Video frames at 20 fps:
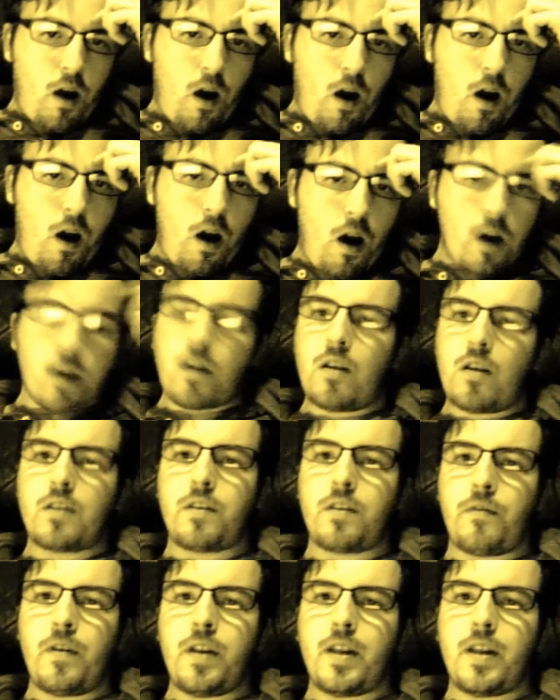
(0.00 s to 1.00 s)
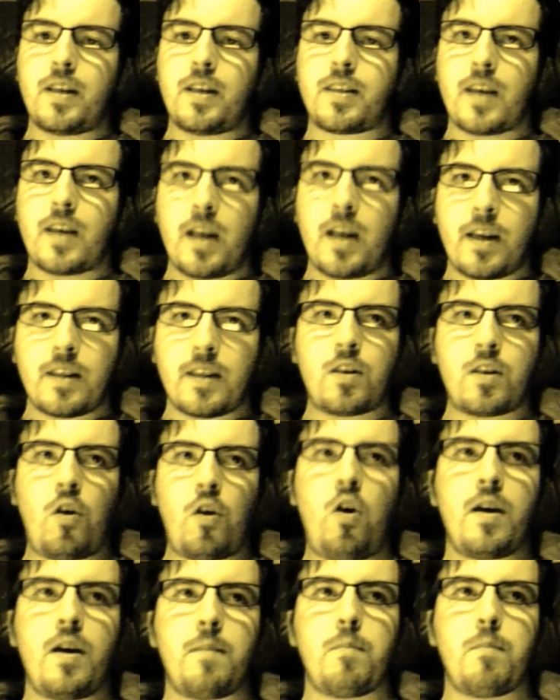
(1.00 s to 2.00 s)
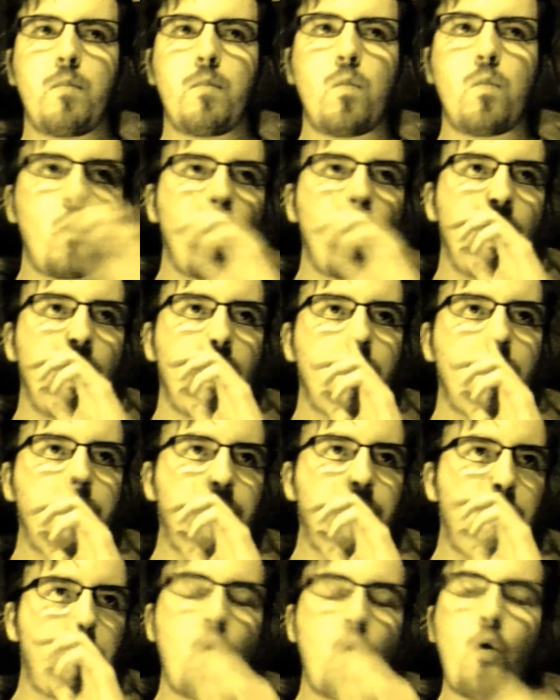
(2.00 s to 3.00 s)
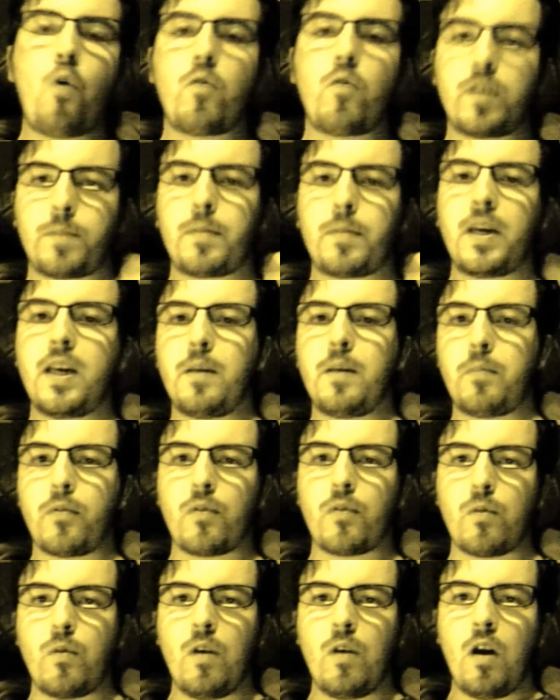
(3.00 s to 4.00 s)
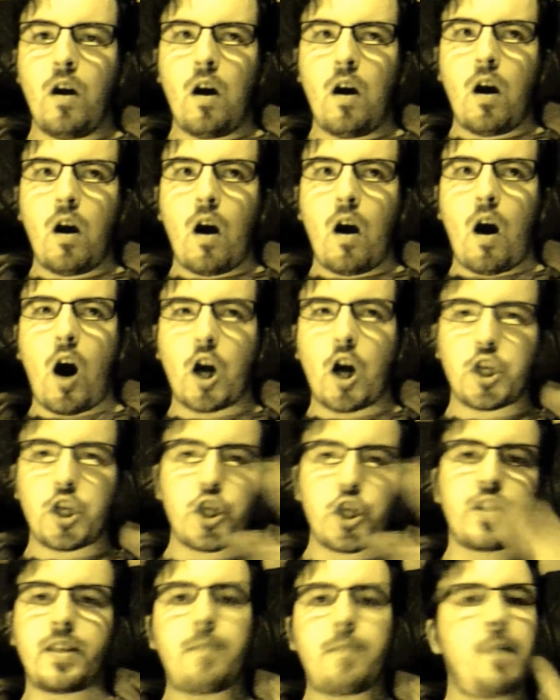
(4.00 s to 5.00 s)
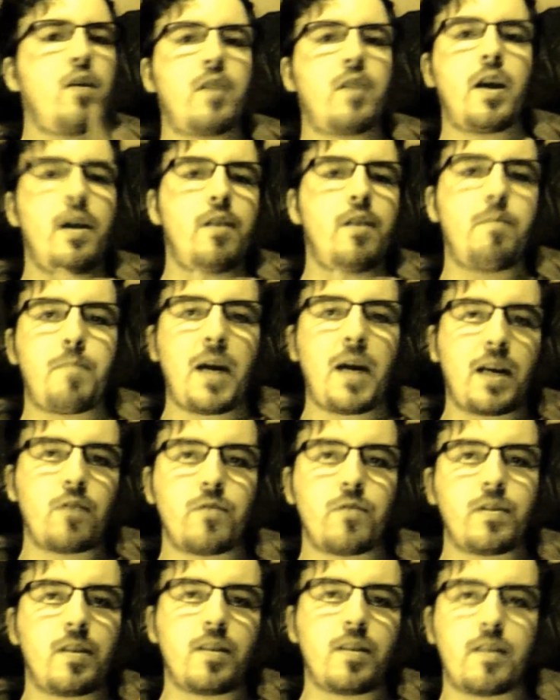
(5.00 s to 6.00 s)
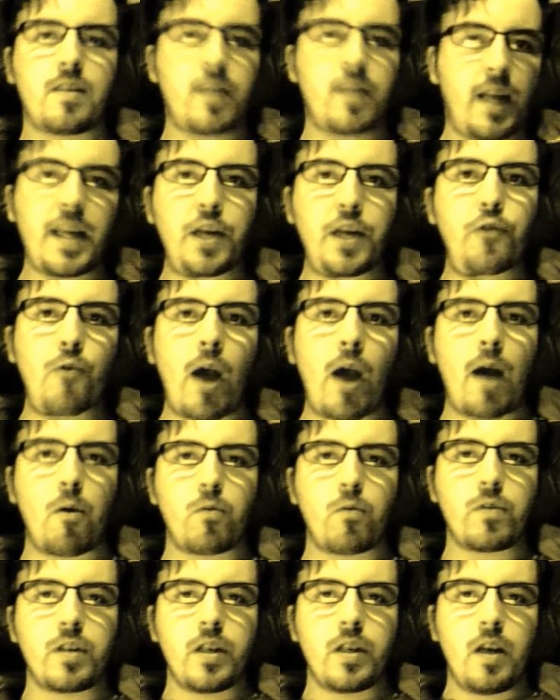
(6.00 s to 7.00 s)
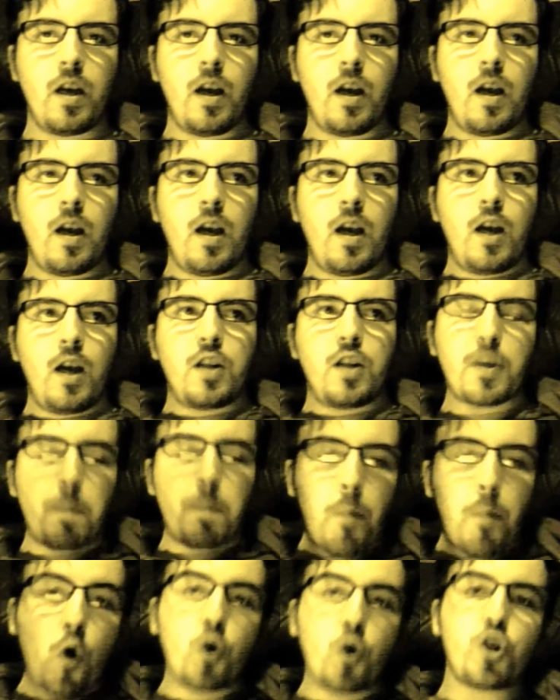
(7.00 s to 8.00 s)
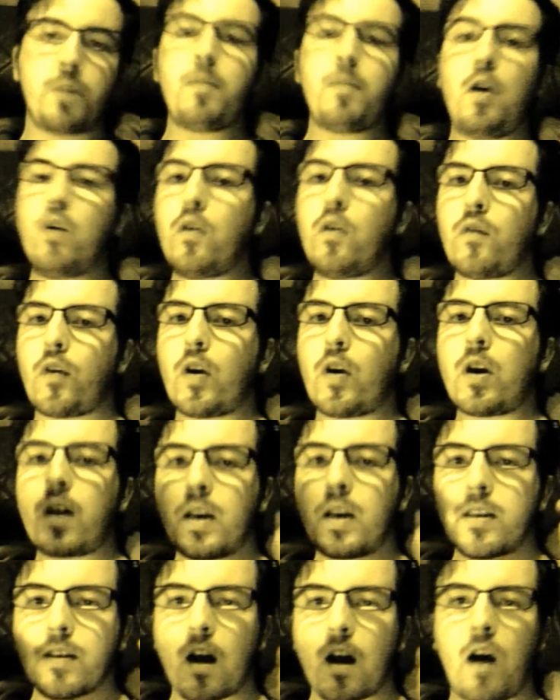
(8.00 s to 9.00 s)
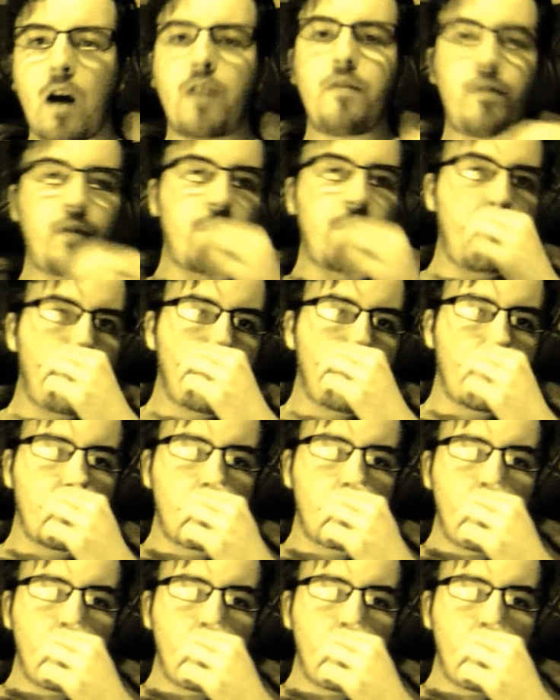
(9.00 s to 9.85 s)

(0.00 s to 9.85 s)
I can't defend this in a time where the poorest people are just about getting back onto steady ground. To push them over is unforgivable.